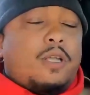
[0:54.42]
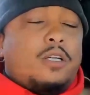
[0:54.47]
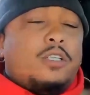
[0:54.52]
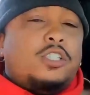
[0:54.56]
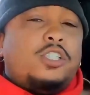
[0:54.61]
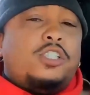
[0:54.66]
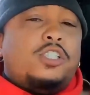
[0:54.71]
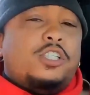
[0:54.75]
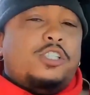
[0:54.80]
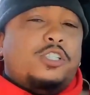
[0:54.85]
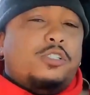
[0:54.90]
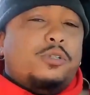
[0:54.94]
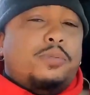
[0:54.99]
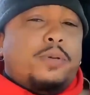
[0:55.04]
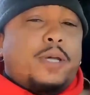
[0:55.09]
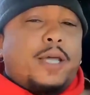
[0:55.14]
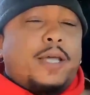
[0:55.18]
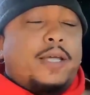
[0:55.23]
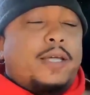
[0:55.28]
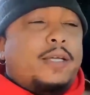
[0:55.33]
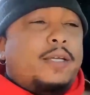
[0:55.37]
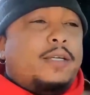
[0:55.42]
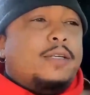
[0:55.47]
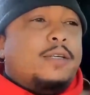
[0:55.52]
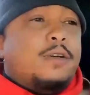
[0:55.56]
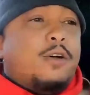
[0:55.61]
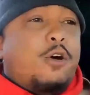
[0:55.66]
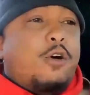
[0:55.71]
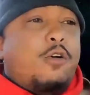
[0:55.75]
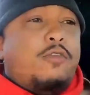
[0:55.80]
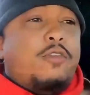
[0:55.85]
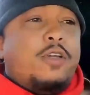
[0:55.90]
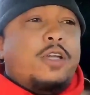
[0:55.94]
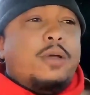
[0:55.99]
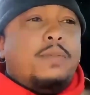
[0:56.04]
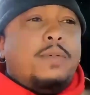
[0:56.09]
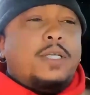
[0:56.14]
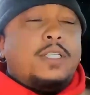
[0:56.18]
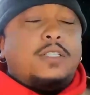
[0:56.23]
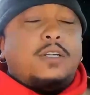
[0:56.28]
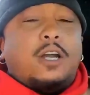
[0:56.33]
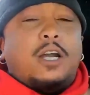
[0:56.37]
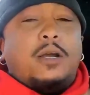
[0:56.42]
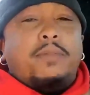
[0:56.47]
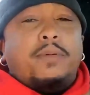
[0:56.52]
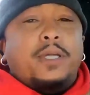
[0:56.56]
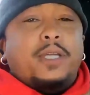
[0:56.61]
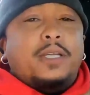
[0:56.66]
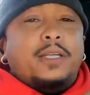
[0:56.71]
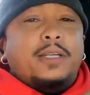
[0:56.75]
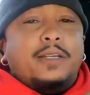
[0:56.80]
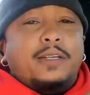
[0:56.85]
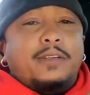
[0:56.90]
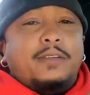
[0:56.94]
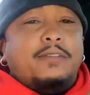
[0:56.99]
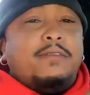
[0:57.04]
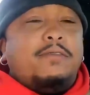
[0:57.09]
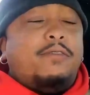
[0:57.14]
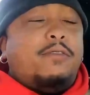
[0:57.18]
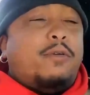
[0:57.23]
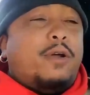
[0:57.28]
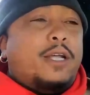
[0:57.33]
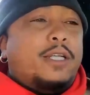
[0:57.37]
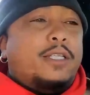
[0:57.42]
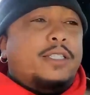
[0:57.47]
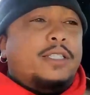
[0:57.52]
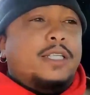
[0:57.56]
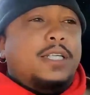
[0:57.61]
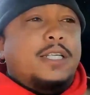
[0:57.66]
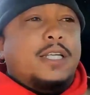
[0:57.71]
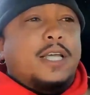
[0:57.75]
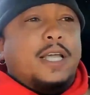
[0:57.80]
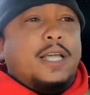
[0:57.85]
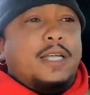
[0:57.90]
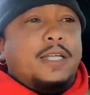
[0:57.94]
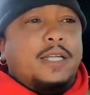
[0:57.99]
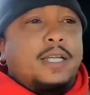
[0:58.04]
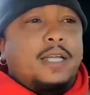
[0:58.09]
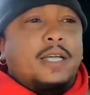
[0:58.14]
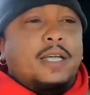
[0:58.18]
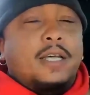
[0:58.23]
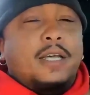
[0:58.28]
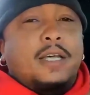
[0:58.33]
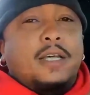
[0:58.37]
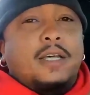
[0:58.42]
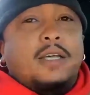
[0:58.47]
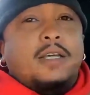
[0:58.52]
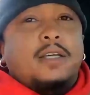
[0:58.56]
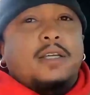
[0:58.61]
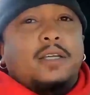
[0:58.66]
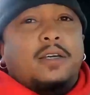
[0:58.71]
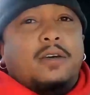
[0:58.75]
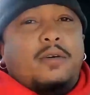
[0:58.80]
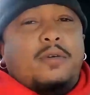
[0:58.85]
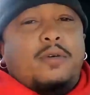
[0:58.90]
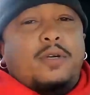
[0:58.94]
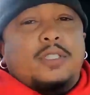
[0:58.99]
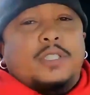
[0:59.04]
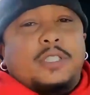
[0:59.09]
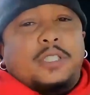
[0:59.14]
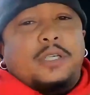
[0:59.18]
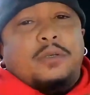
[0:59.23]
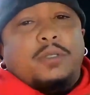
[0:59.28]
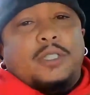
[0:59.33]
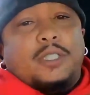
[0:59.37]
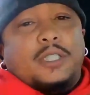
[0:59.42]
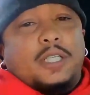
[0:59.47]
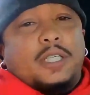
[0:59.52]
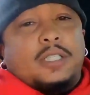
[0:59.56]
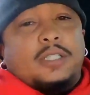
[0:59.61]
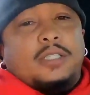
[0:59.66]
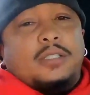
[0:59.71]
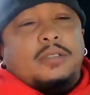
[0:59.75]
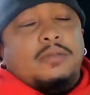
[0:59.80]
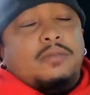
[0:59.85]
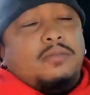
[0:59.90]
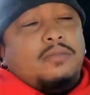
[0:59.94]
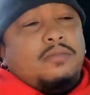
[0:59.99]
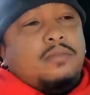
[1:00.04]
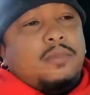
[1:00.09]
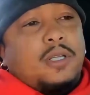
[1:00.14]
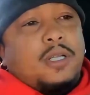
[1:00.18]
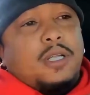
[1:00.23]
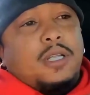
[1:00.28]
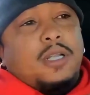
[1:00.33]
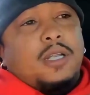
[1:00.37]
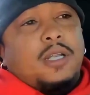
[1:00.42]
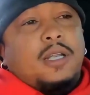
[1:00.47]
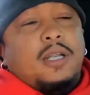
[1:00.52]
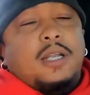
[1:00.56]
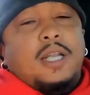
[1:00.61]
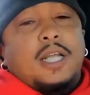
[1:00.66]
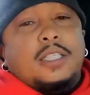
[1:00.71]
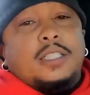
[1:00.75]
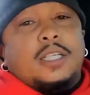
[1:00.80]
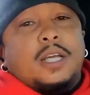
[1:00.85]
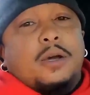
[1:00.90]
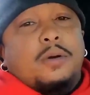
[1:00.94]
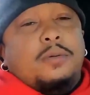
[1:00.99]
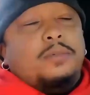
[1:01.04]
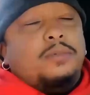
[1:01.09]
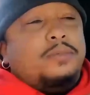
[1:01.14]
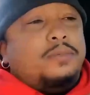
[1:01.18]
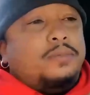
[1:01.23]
should you pay over MSRP for a C8 or a Z06? Let's go.